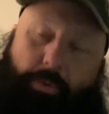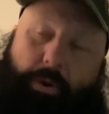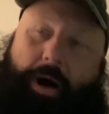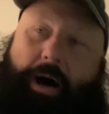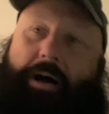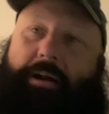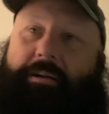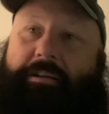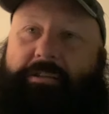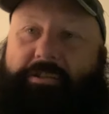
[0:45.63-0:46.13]

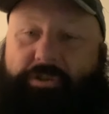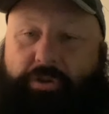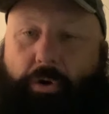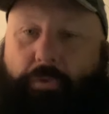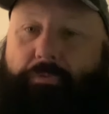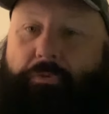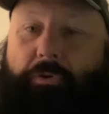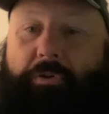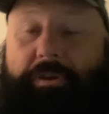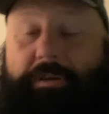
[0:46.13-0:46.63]
on and
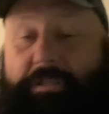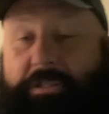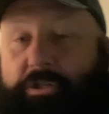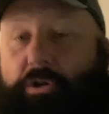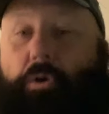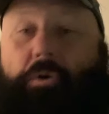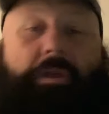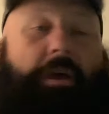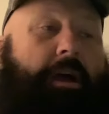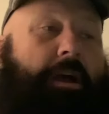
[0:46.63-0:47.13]
so forth.
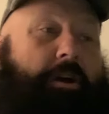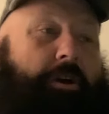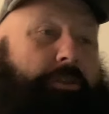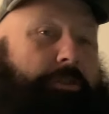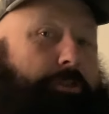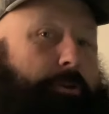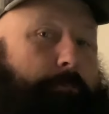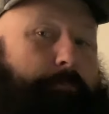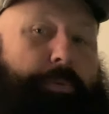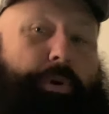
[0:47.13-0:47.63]
So
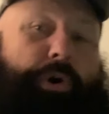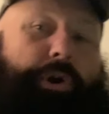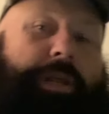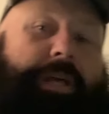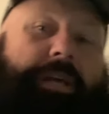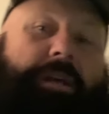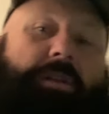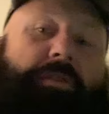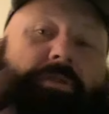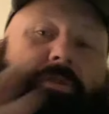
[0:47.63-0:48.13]
they're
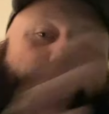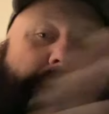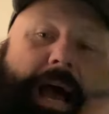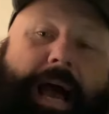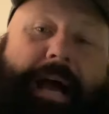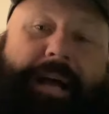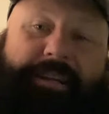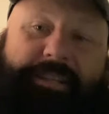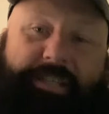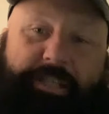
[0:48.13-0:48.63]
putting
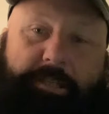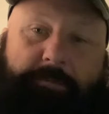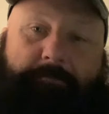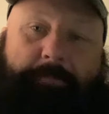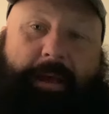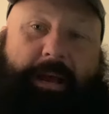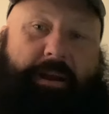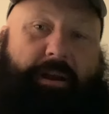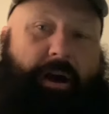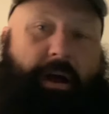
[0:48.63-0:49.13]
that
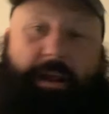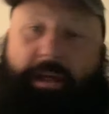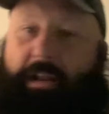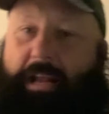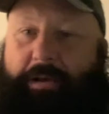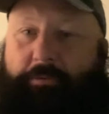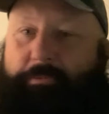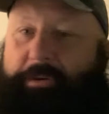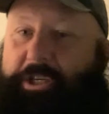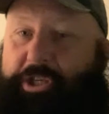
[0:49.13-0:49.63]
spin on it.
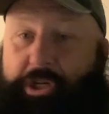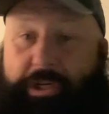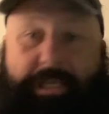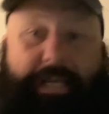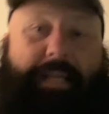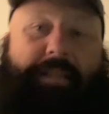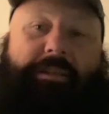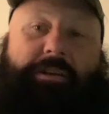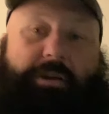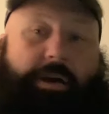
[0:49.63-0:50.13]
Like we should
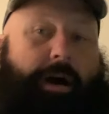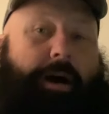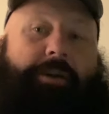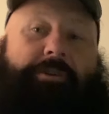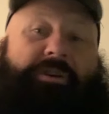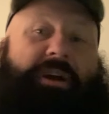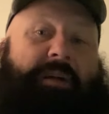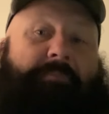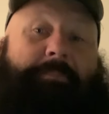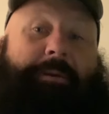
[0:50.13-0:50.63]
get the
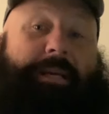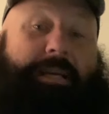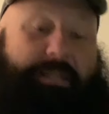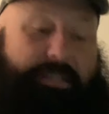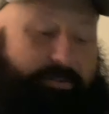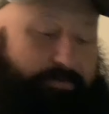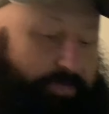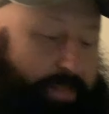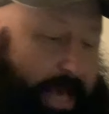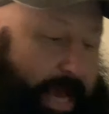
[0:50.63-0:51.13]
contract
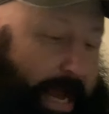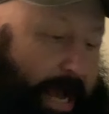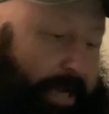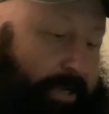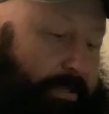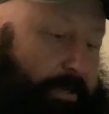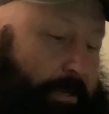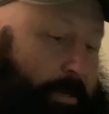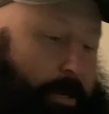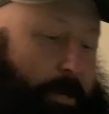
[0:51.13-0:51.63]
because of
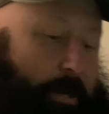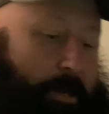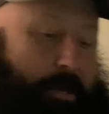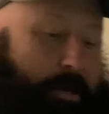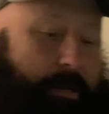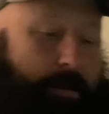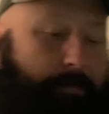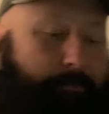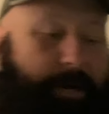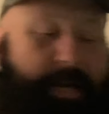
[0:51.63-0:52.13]
that.
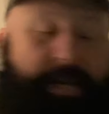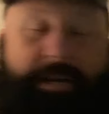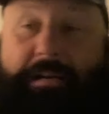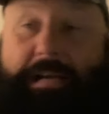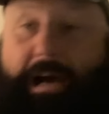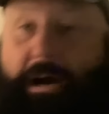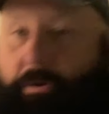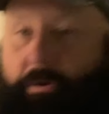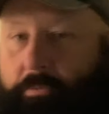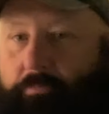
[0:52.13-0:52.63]
But
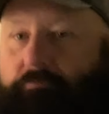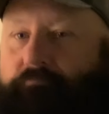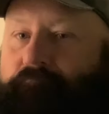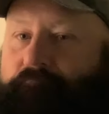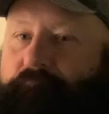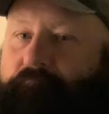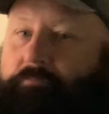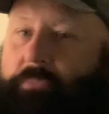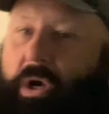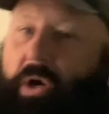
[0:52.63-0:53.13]
now,
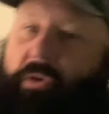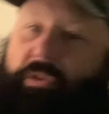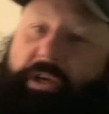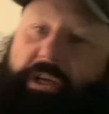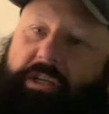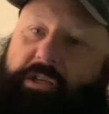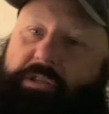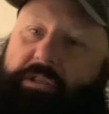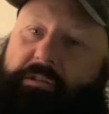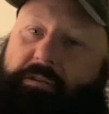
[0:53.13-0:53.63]
all
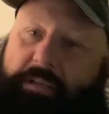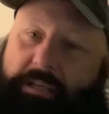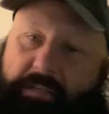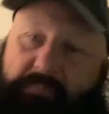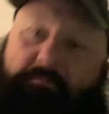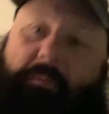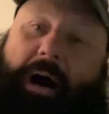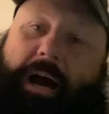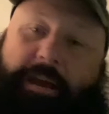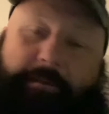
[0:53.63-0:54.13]
this
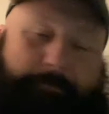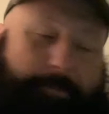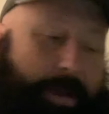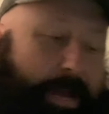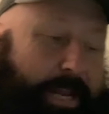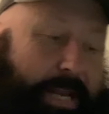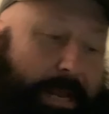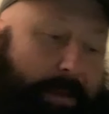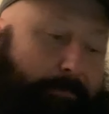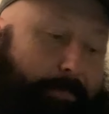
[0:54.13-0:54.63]
is my
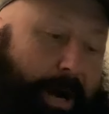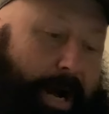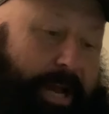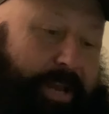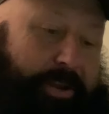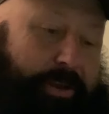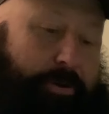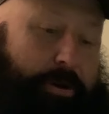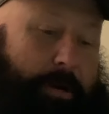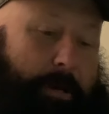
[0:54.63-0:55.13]
opinion,
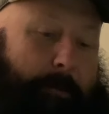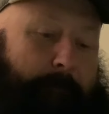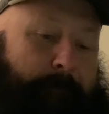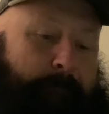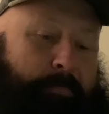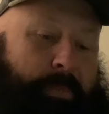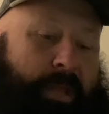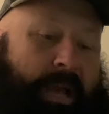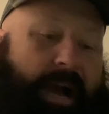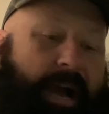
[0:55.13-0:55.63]
mind you.
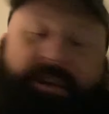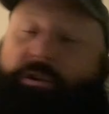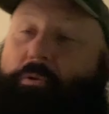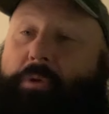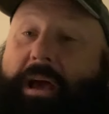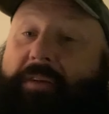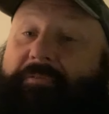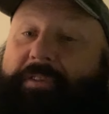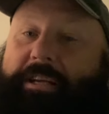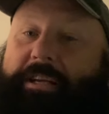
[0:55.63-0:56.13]
I
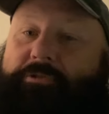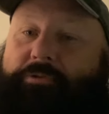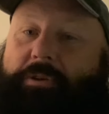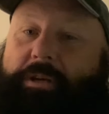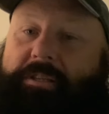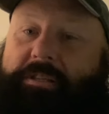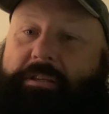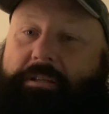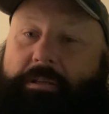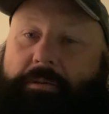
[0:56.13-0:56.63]
don't have any
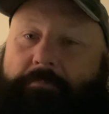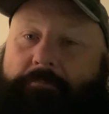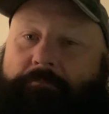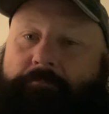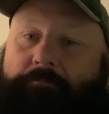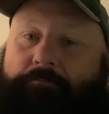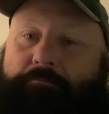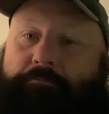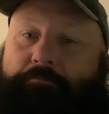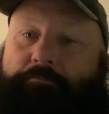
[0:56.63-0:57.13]
trust in them.
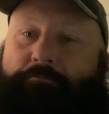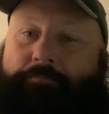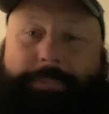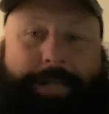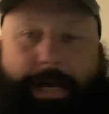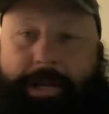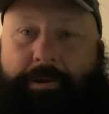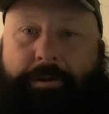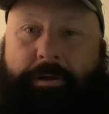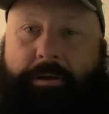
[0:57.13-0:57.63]

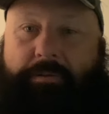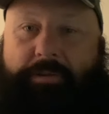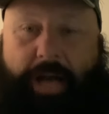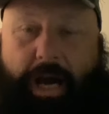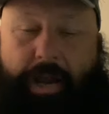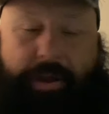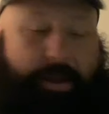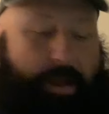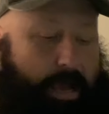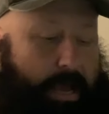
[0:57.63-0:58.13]
None.
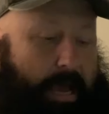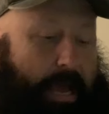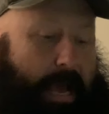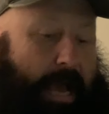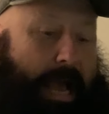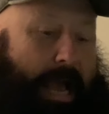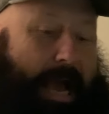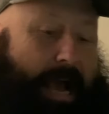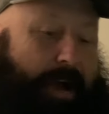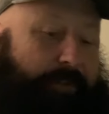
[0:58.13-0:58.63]
None.
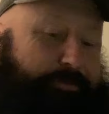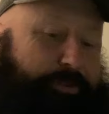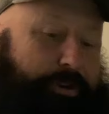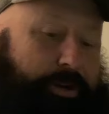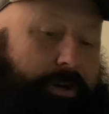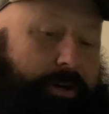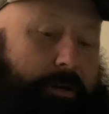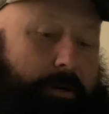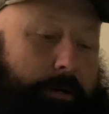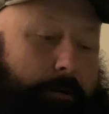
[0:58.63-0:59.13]

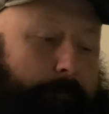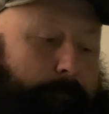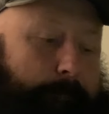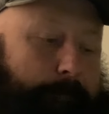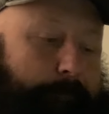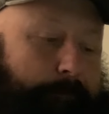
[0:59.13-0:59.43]
After